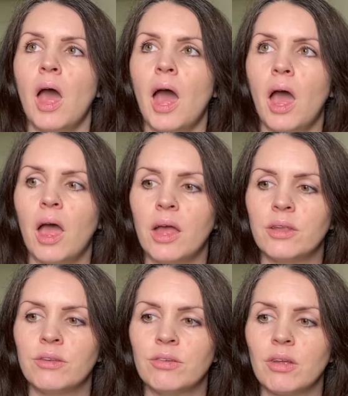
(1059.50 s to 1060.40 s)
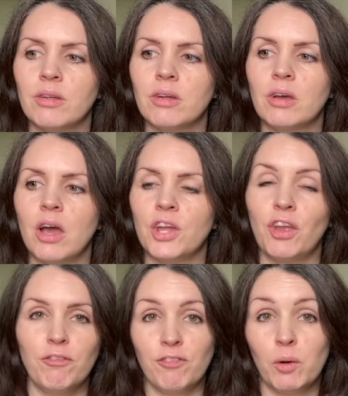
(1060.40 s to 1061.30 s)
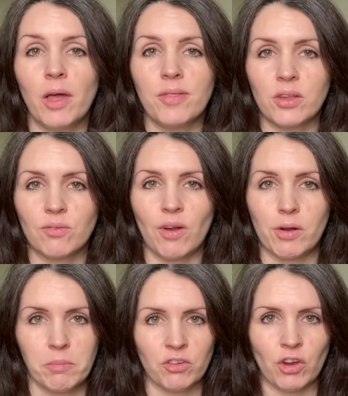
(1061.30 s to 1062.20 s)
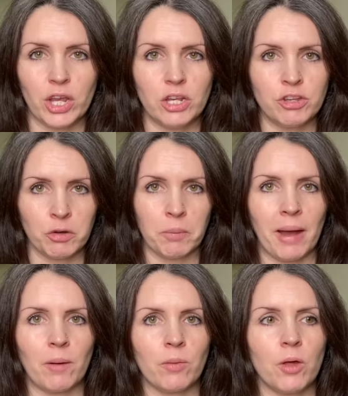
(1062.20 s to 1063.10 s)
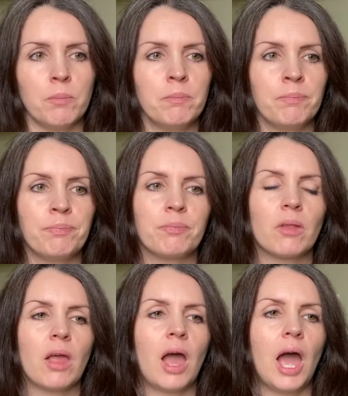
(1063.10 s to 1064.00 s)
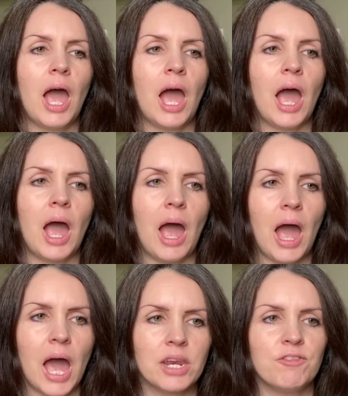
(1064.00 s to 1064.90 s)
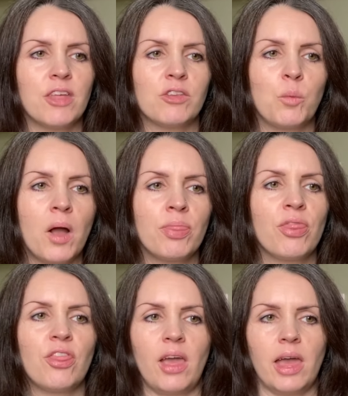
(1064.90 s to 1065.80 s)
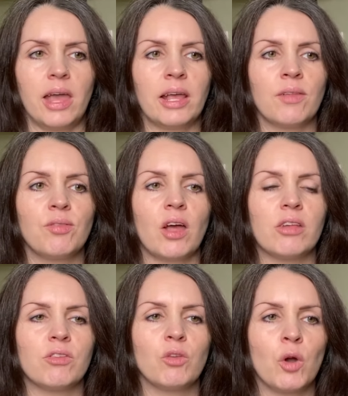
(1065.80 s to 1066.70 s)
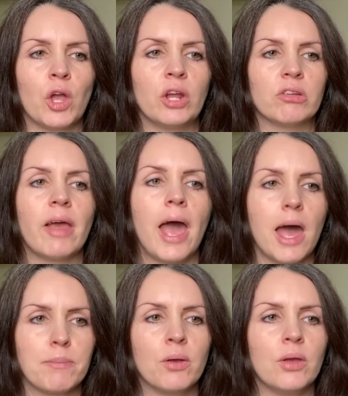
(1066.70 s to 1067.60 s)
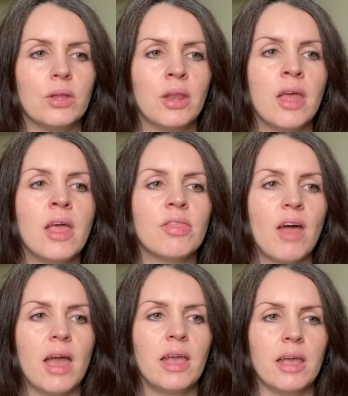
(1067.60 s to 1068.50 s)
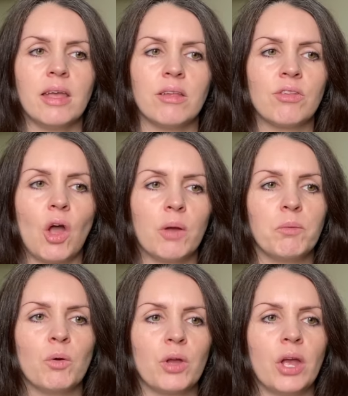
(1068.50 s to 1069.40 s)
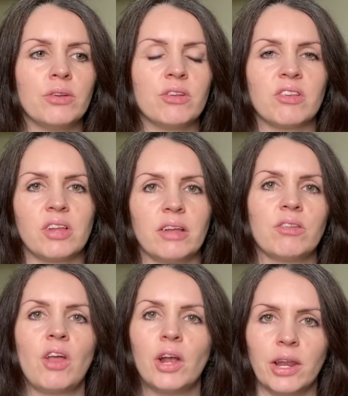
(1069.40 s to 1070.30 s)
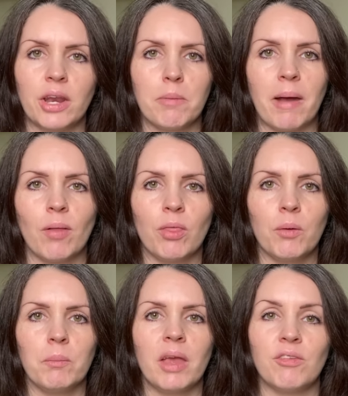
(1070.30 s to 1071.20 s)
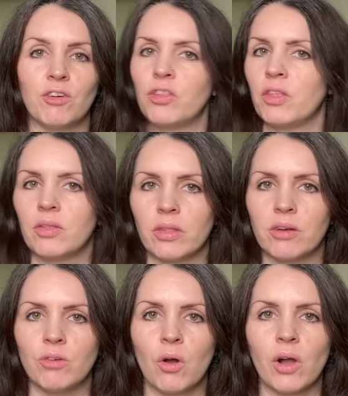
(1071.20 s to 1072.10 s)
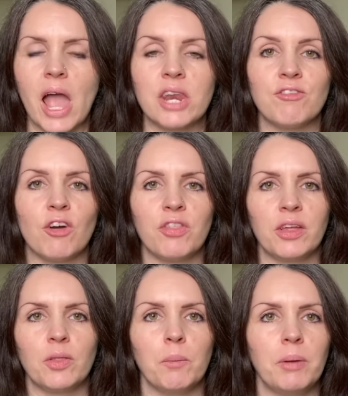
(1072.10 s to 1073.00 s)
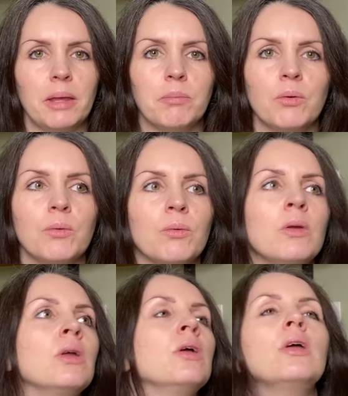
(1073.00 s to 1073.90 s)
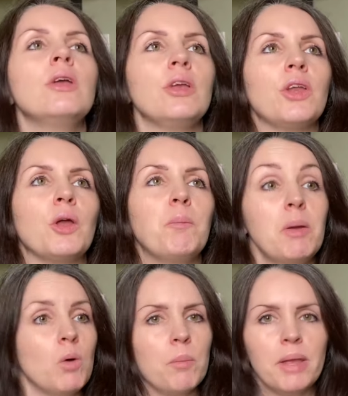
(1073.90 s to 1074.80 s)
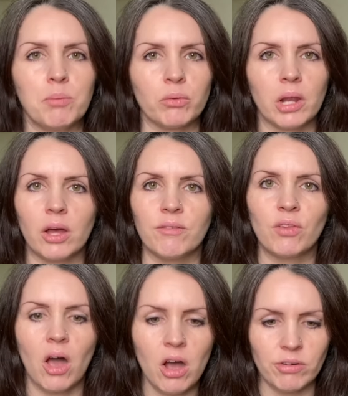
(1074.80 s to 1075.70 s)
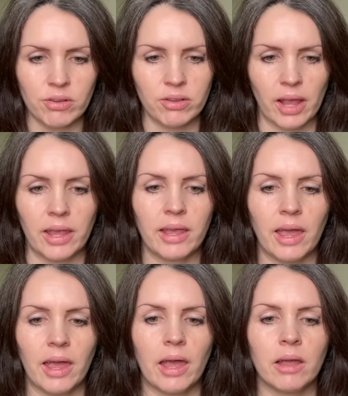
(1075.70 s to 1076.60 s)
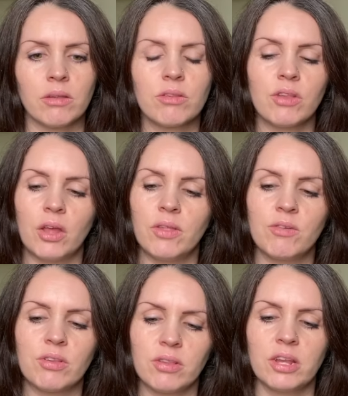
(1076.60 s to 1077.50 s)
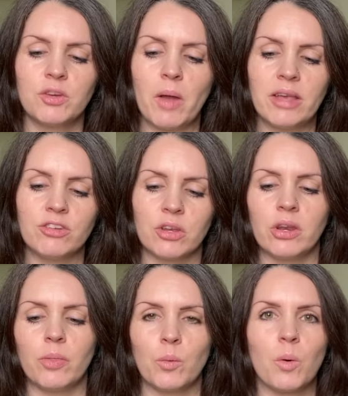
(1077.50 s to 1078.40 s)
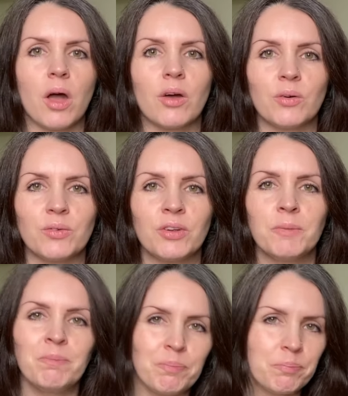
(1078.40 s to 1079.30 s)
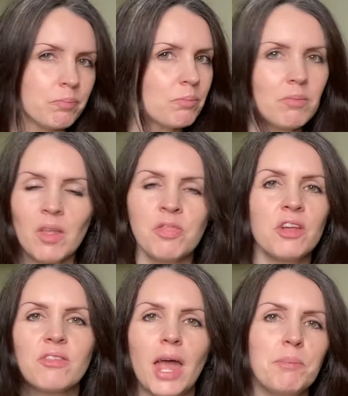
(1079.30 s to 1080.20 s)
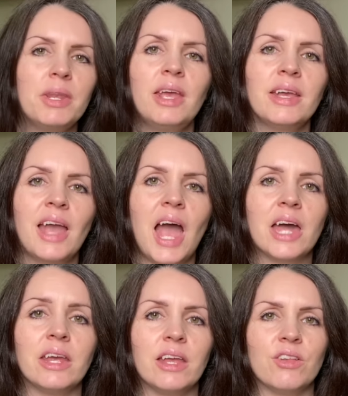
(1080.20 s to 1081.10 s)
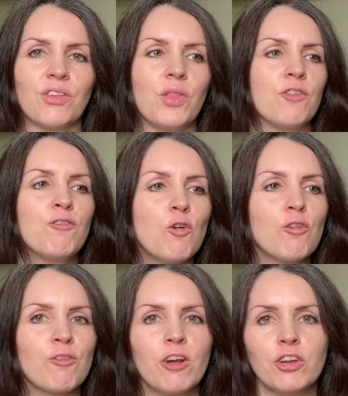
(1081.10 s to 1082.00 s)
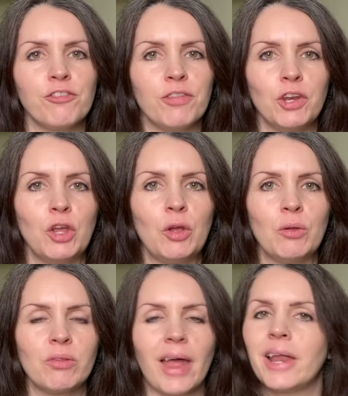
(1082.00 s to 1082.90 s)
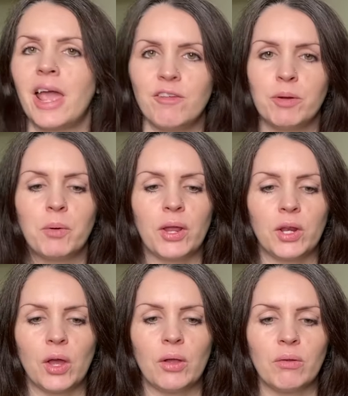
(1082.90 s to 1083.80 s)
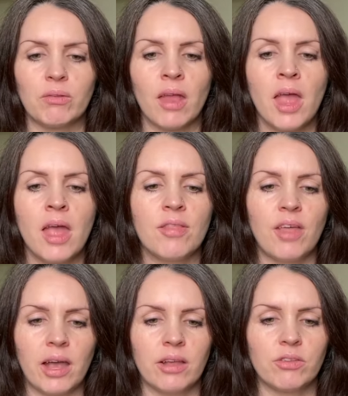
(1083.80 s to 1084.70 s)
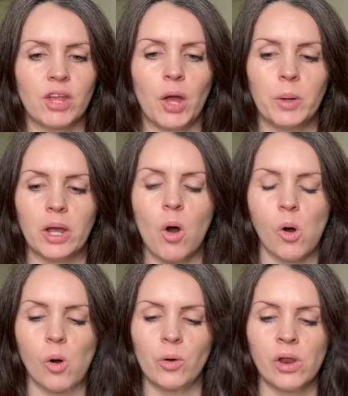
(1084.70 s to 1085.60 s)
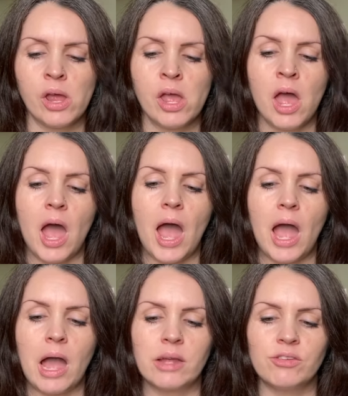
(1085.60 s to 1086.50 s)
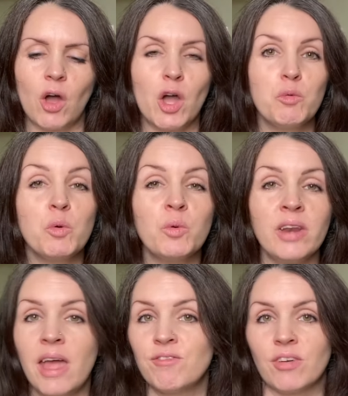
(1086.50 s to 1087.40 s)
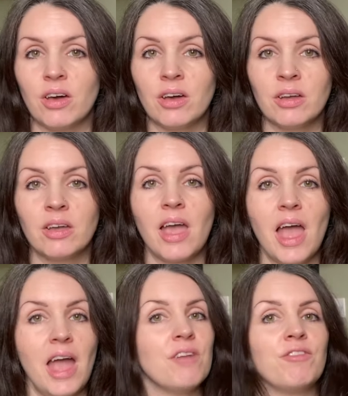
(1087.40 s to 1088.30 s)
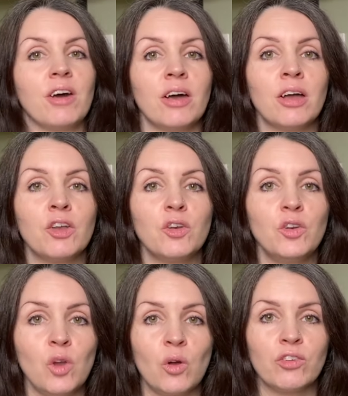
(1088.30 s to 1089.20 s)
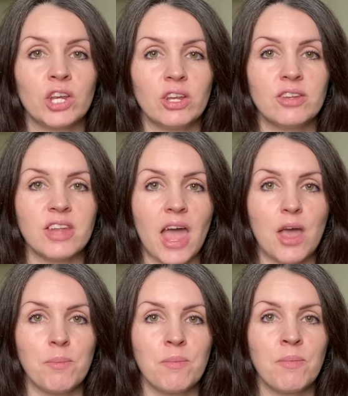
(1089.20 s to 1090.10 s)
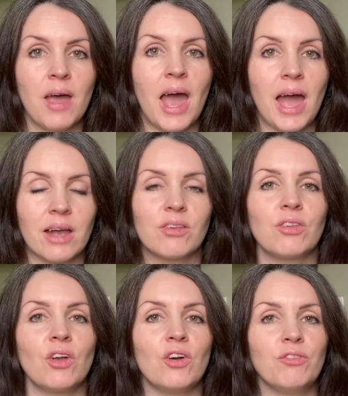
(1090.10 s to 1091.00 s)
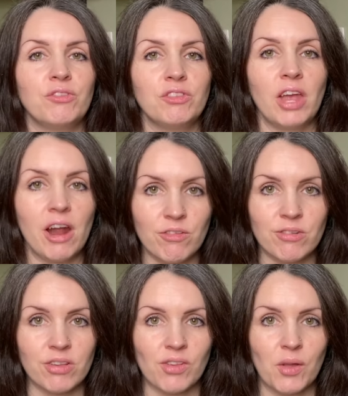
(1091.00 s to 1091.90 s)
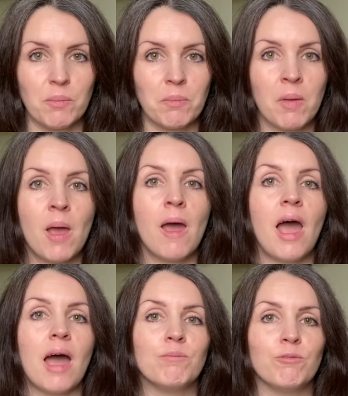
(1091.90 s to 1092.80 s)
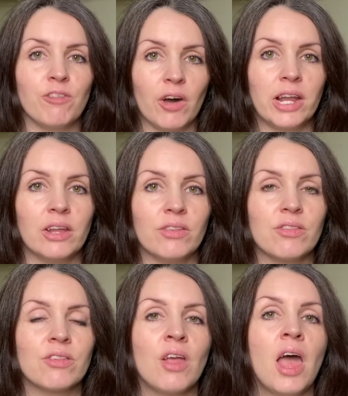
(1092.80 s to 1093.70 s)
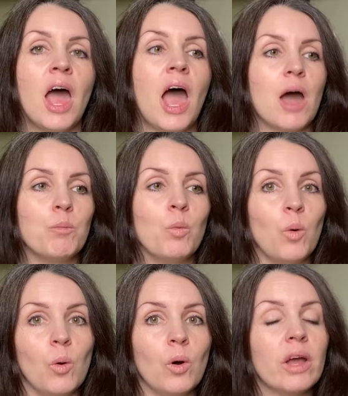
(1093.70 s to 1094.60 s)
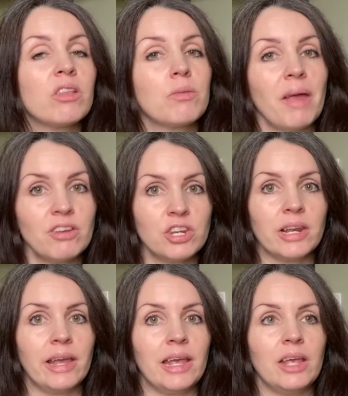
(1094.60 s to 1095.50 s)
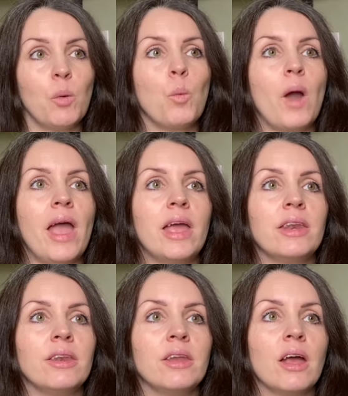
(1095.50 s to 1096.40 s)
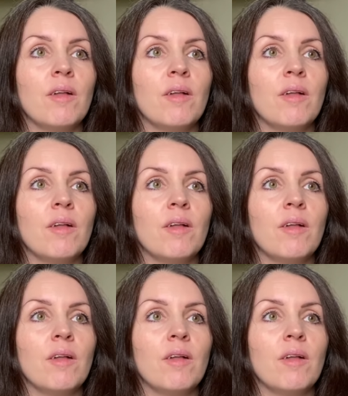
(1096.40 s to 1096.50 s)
and I don't feel like there's very much I can do about them. And if there's one thing that is not going to happen, that is, I'm not going to stay silent about them if I think they're wrong and if I think that people, you know, well, people's lives are at stake here. So there is a situation in the world that's happening, and it is at the forefront of the news, and everybody knows that it's going on. And I will never, ever not condemn acts of terrorism and violence and war, especially when,